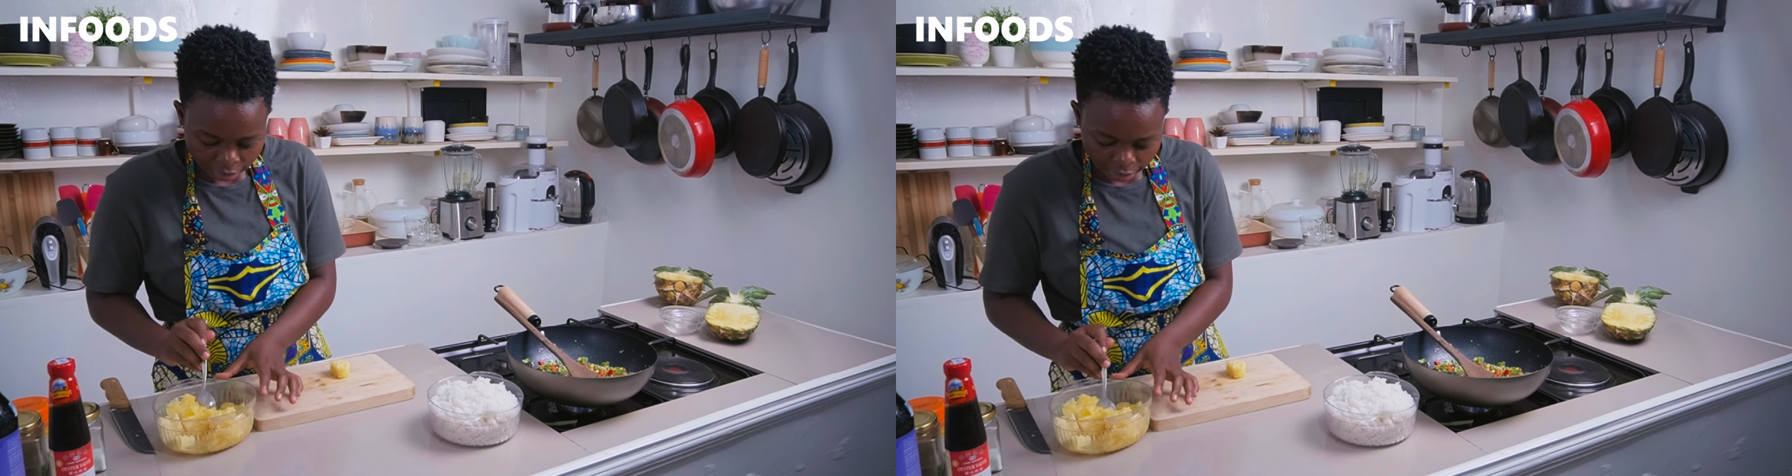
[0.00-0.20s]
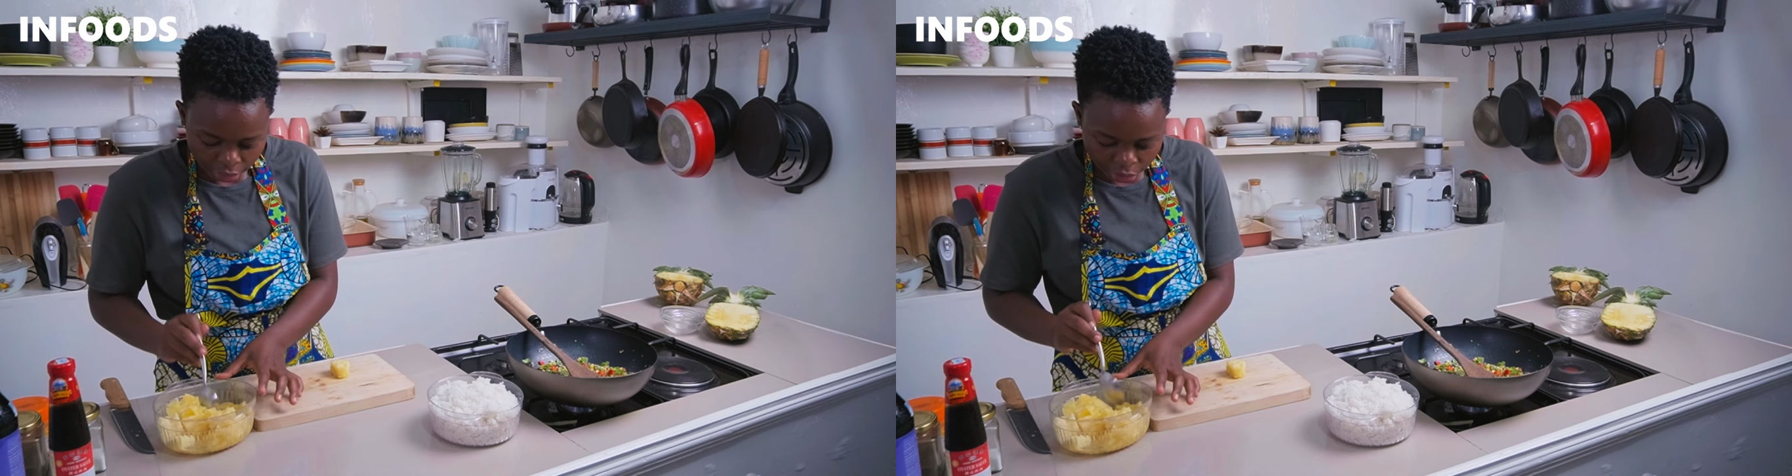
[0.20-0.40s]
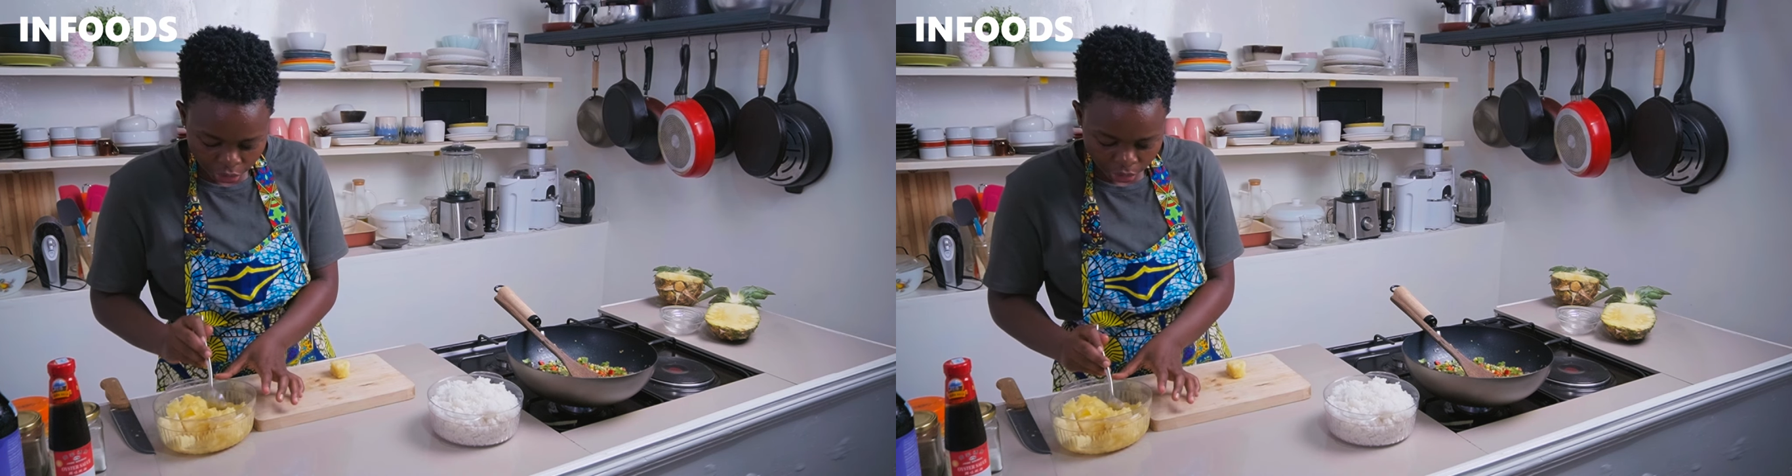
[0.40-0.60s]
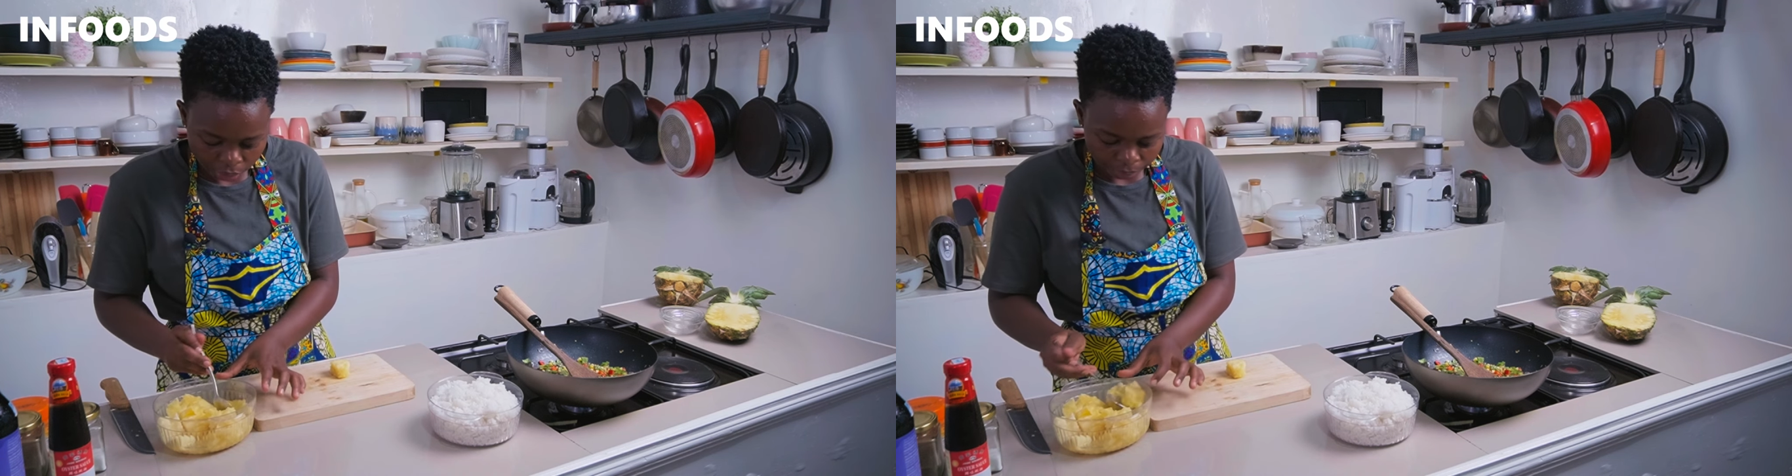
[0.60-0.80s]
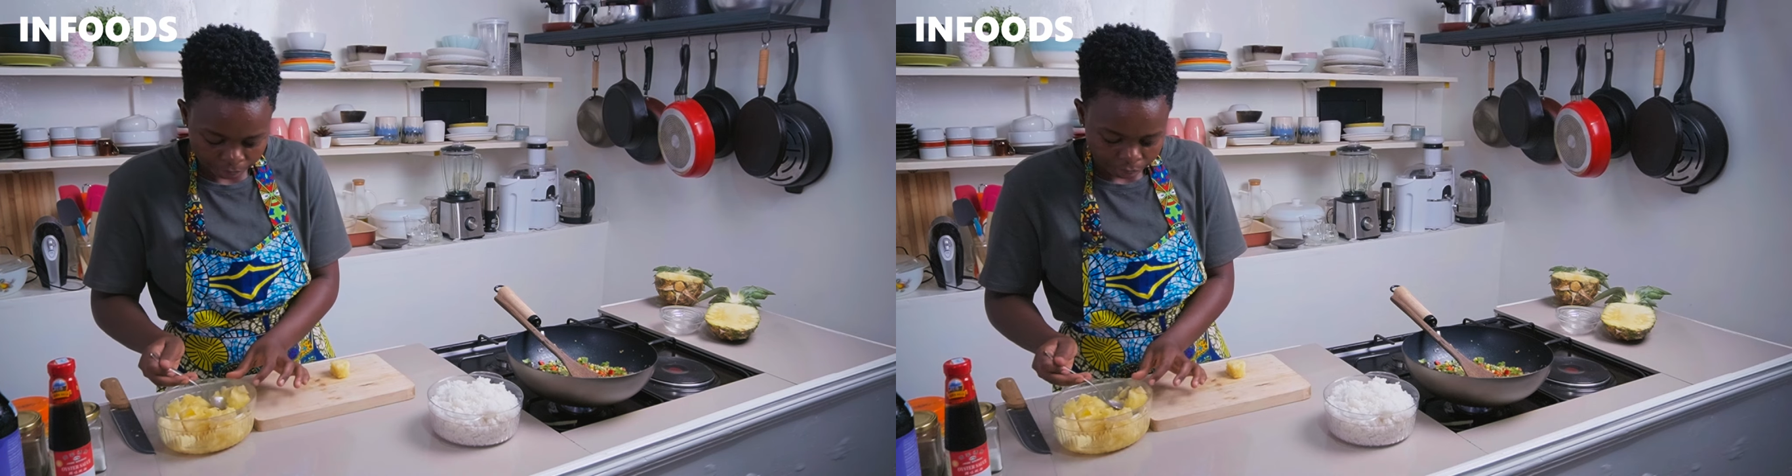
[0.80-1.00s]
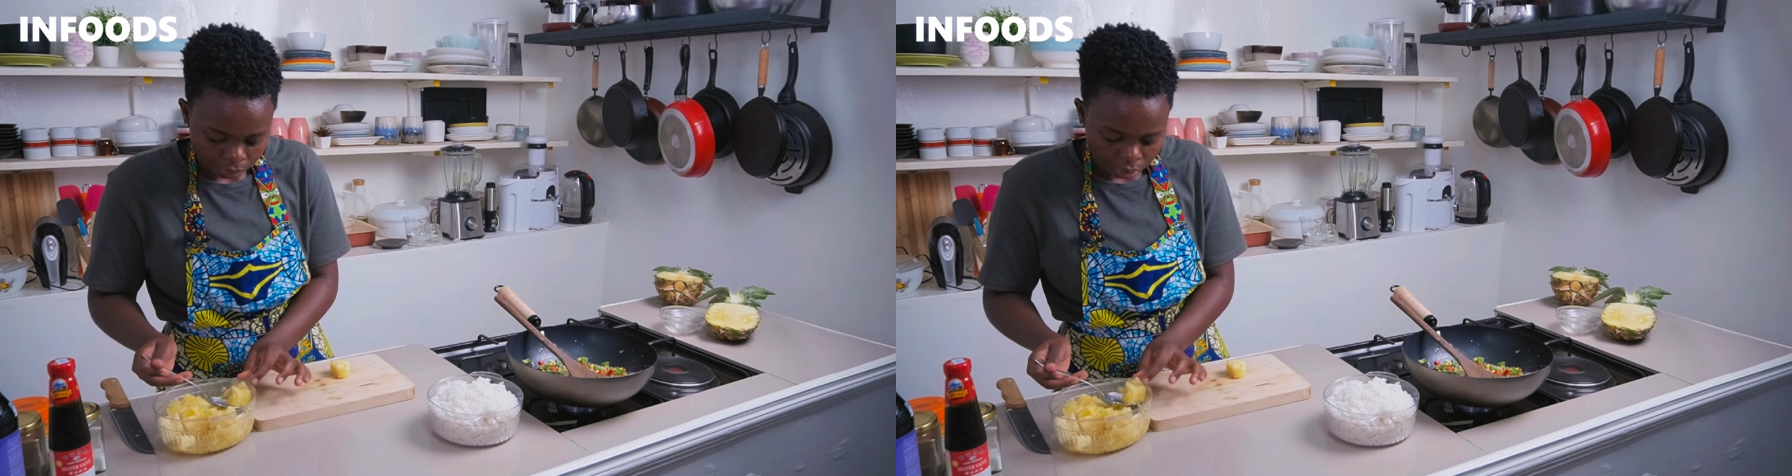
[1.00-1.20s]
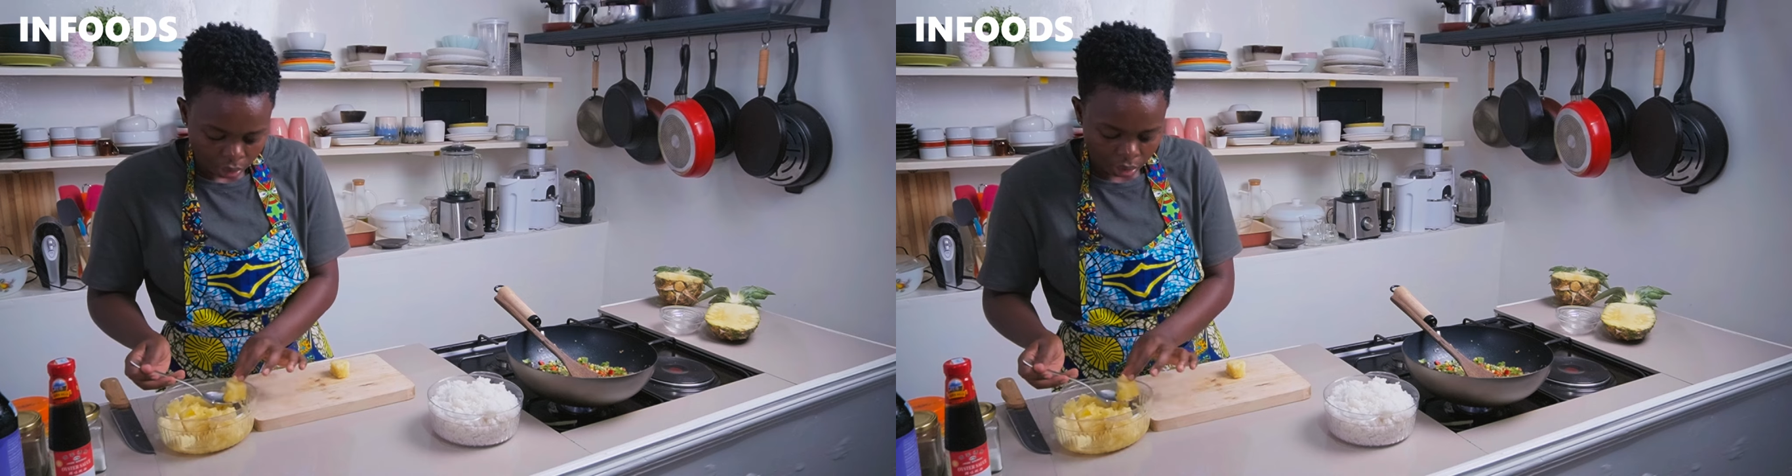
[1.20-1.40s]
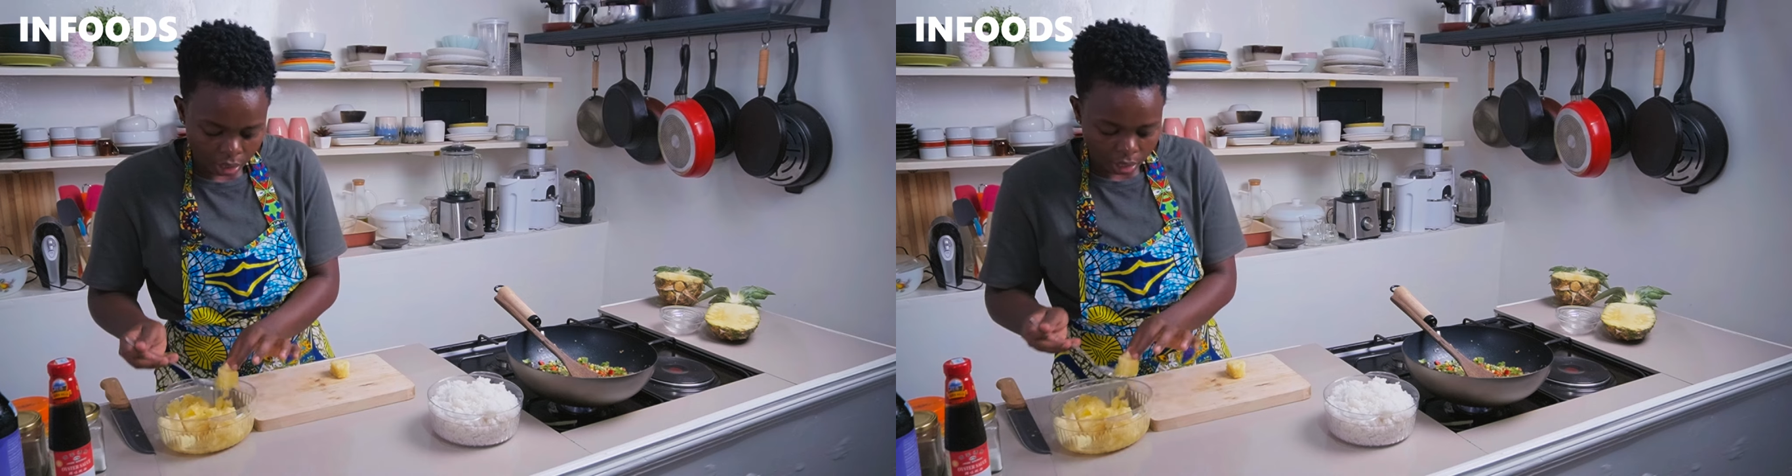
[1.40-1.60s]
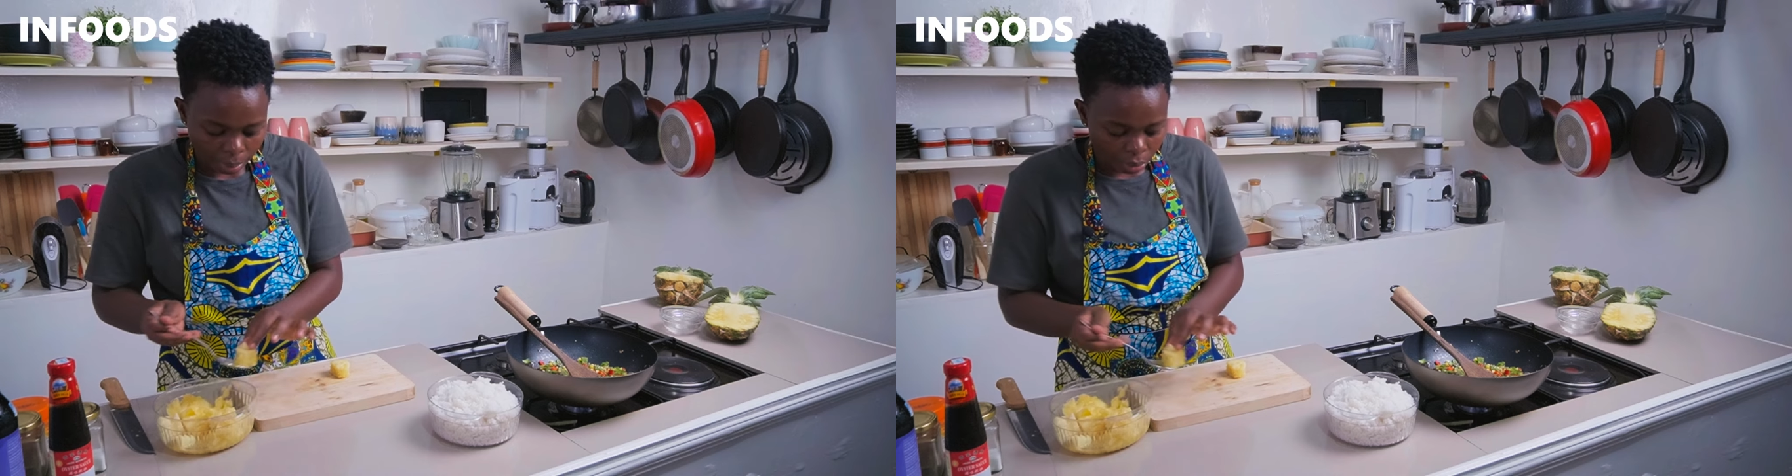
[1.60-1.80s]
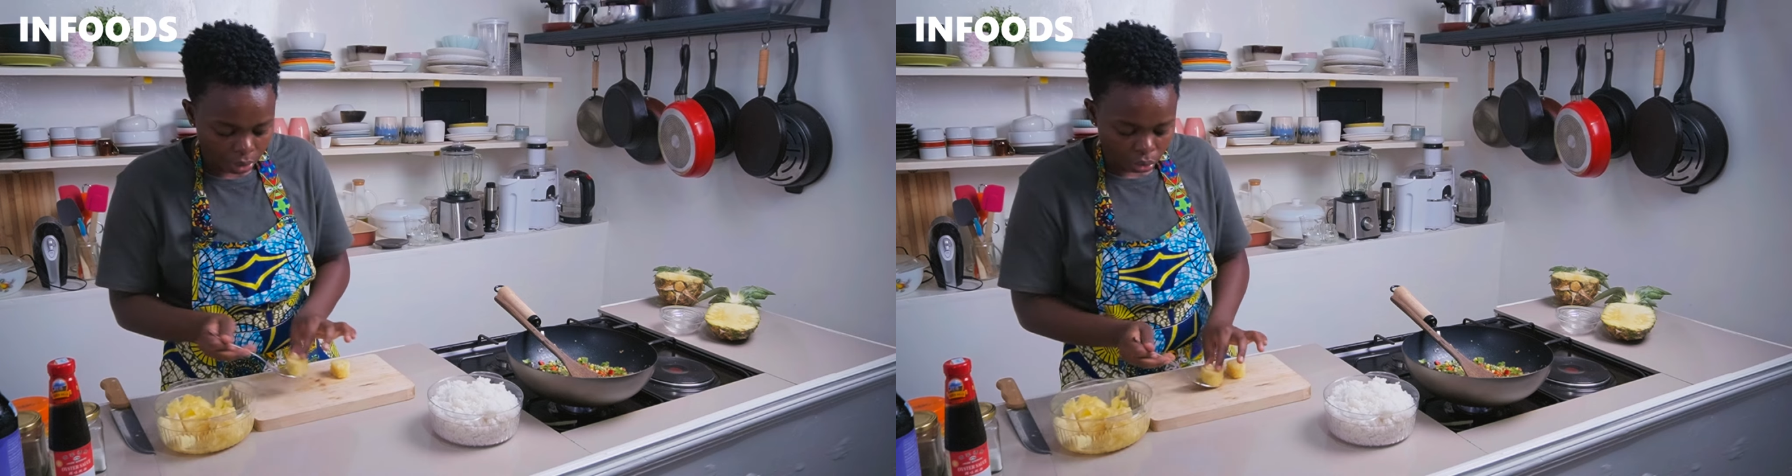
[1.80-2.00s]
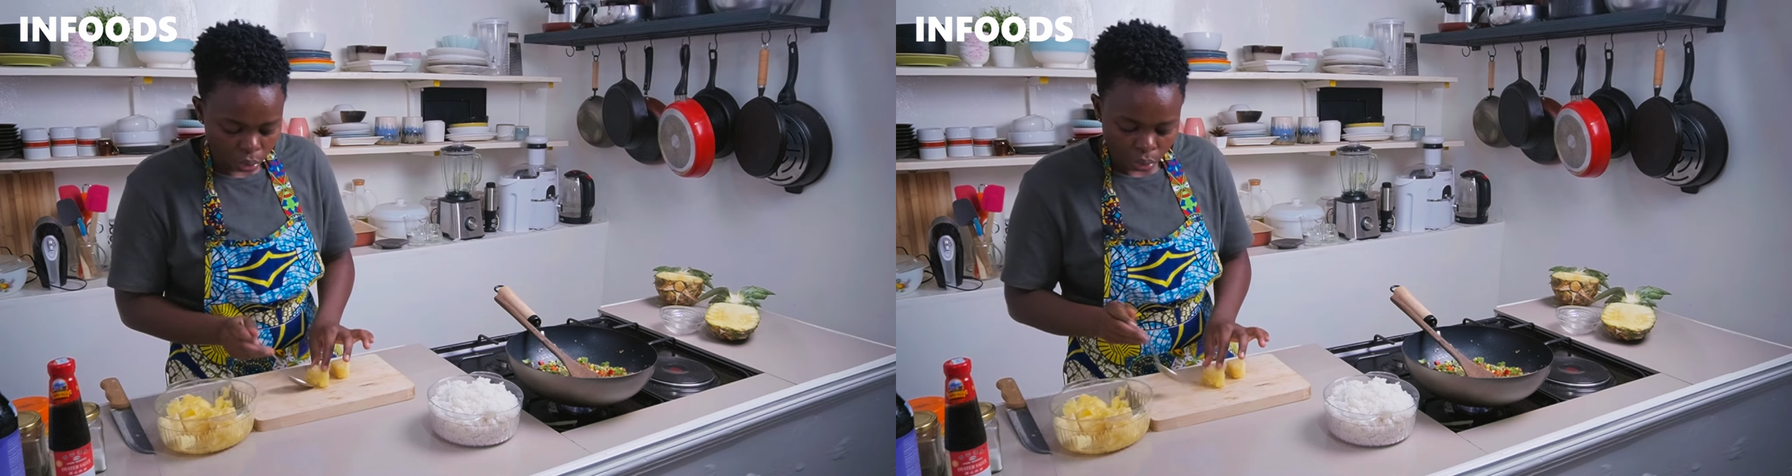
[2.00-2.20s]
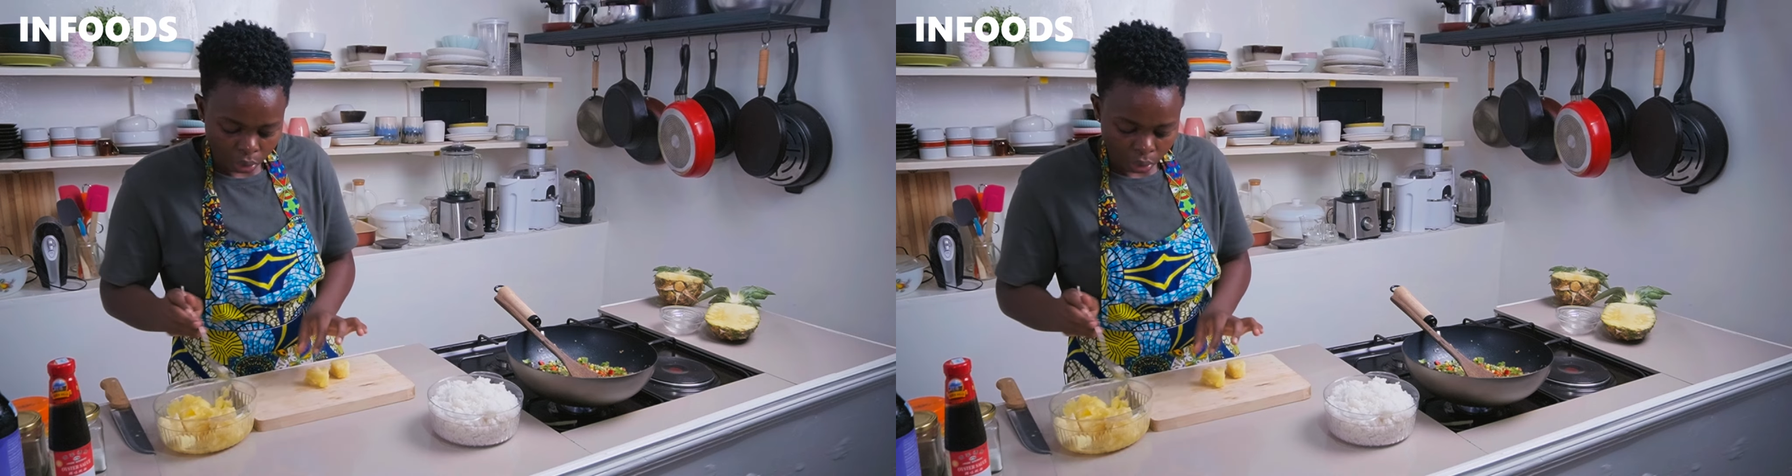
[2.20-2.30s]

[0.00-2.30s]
flesh. And then I'm going to